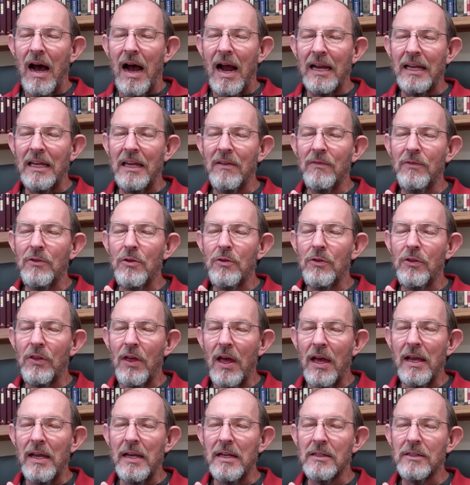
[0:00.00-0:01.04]
I give you
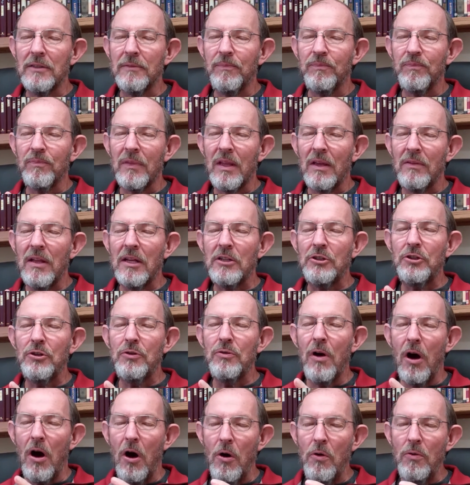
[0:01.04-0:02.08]
thanks that
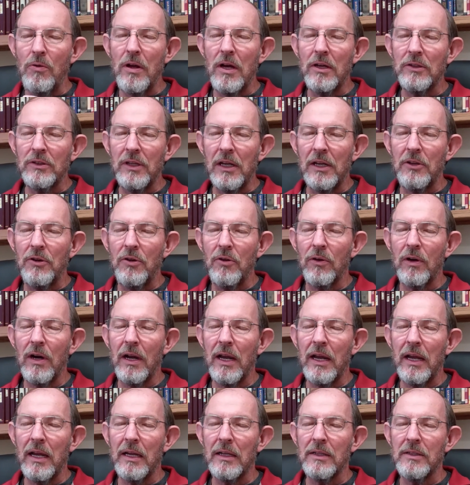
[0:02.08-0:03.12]
you hold us in your
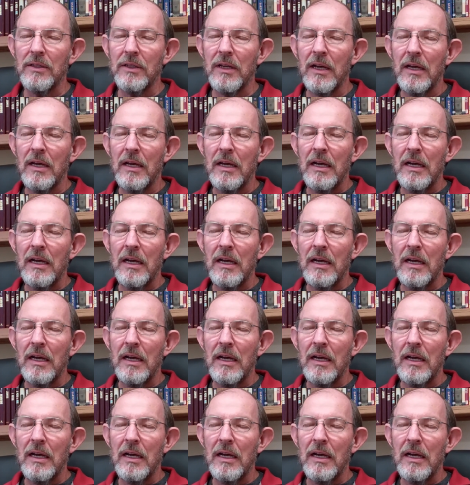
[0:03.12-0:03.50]
hands